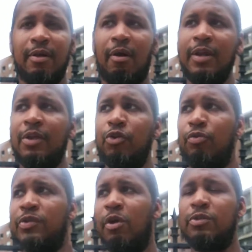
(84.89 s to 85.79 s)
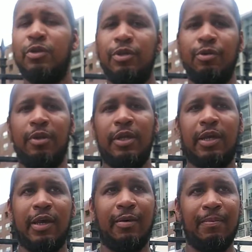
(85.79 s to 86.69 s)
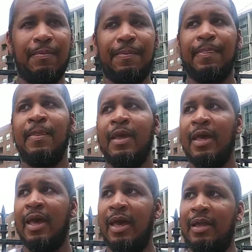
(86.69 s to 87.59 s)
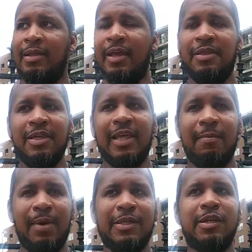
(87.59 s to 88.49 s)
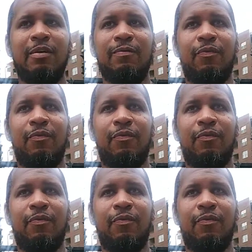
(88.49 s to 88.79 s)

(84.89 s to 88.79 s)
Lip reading: All they do is go to a unity camp, and they think that makes up